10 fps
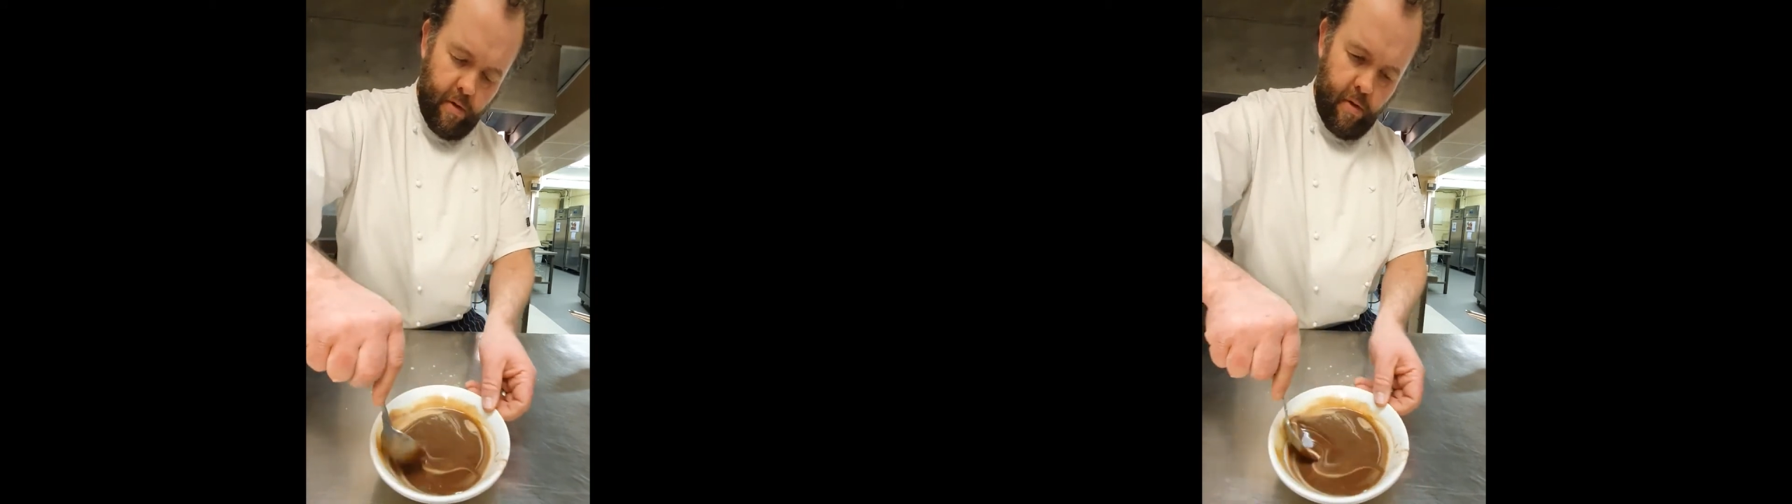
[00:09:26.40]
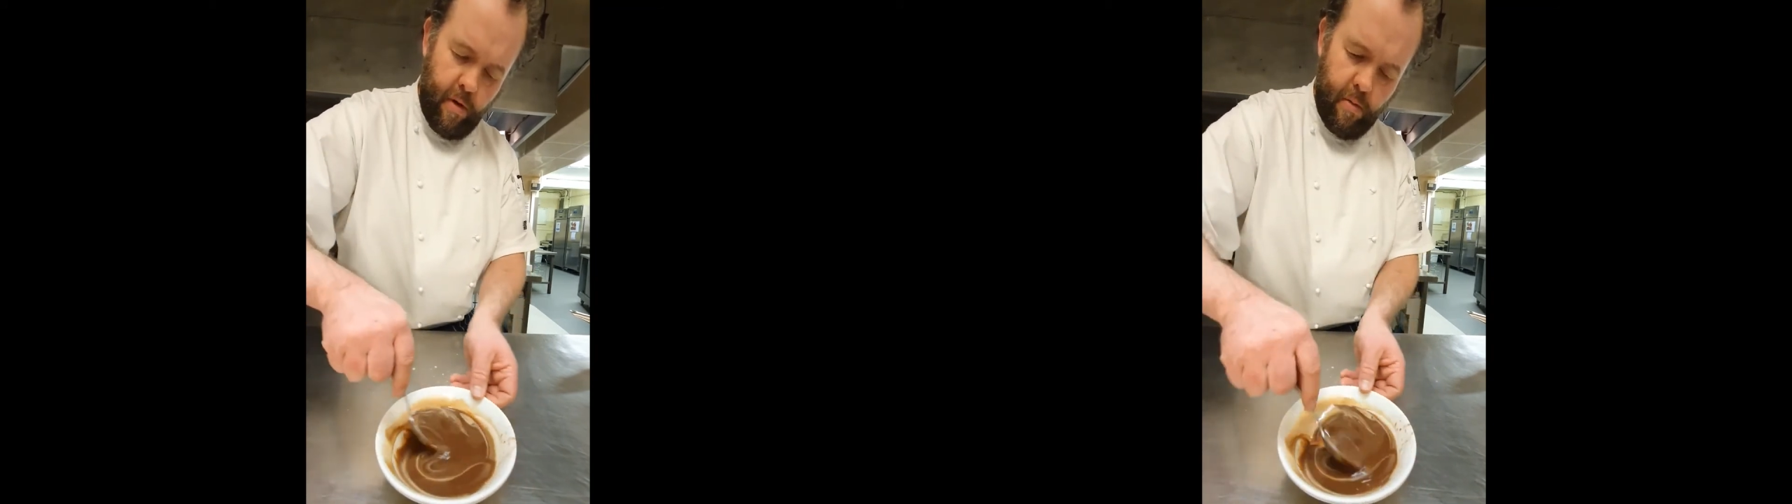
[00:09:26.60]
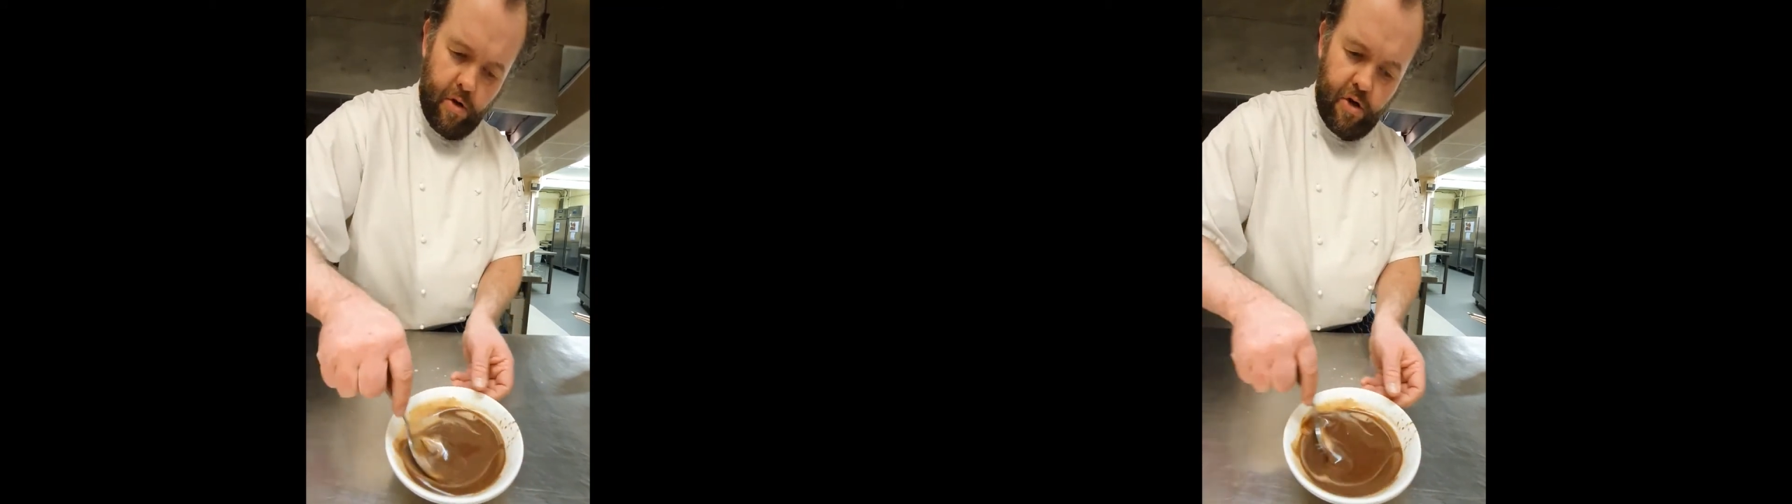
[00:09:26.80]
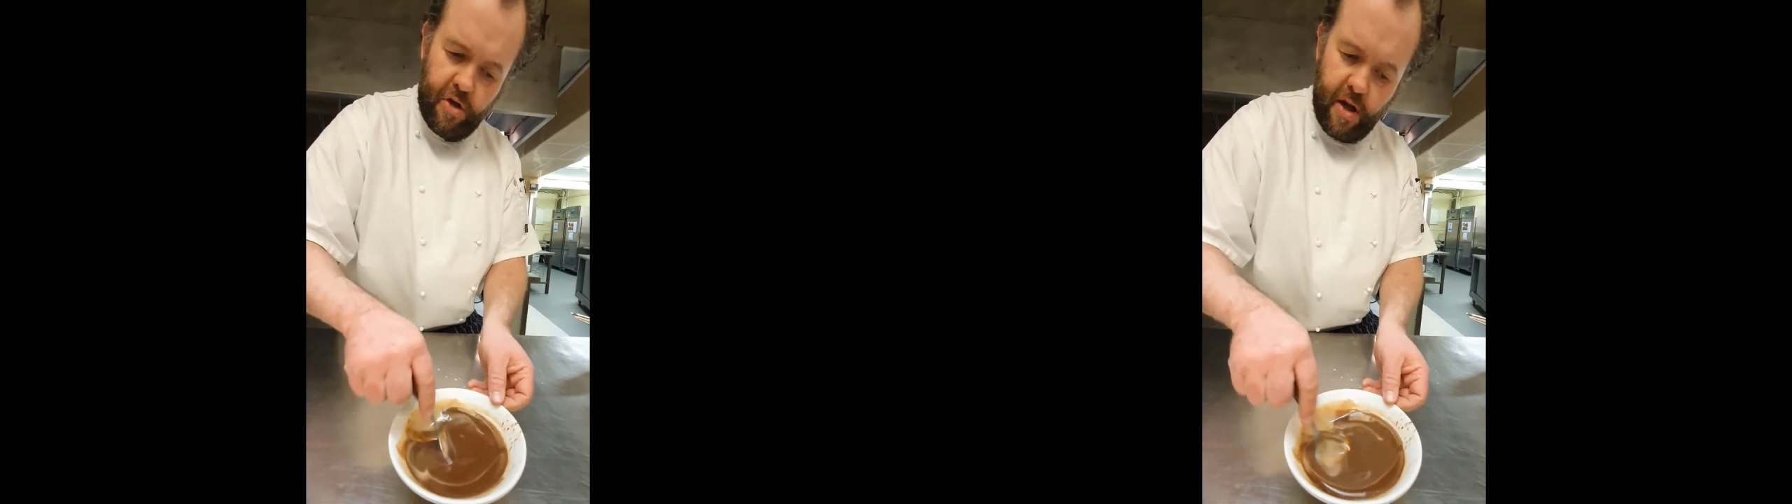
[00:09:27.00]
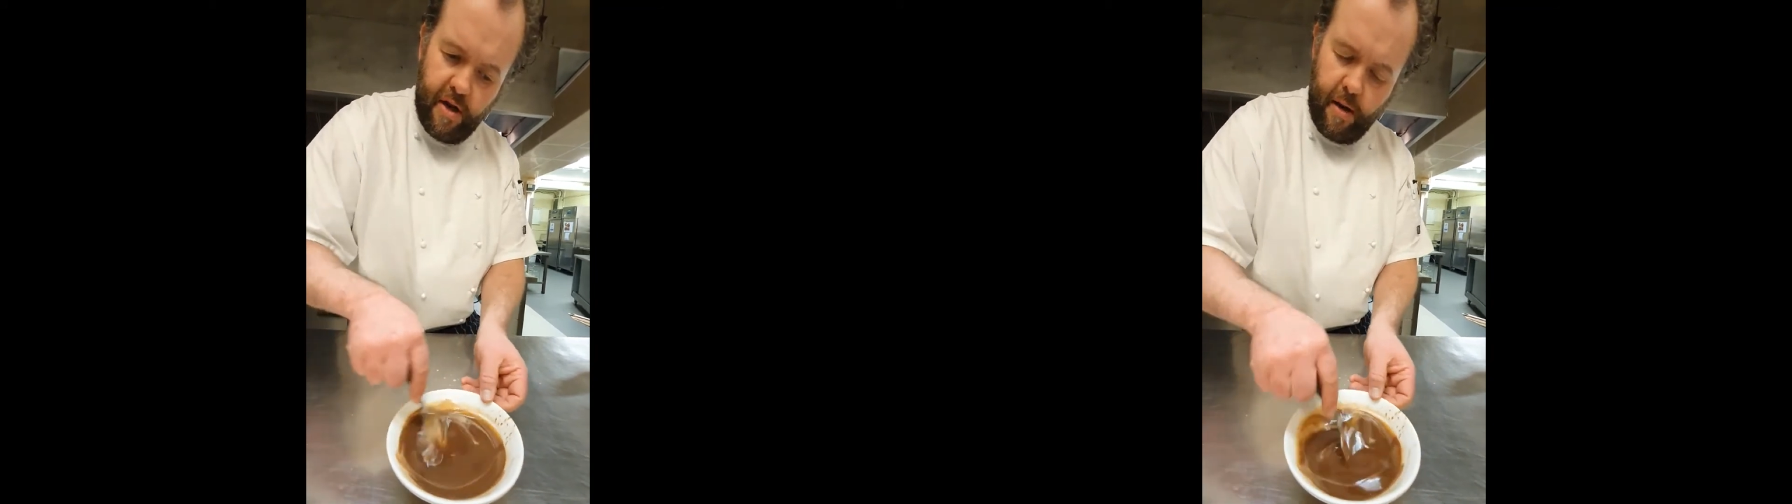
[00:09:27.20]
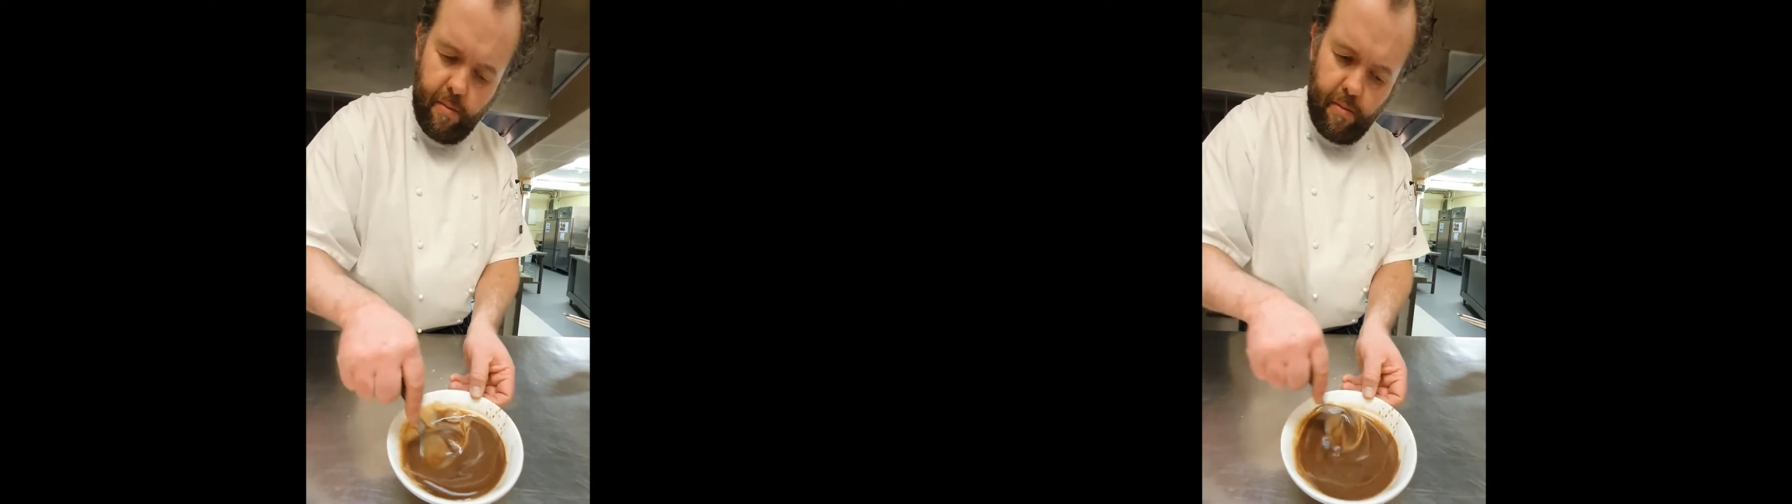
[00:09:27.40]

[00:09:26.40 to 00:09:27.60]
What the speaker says: And what you should end up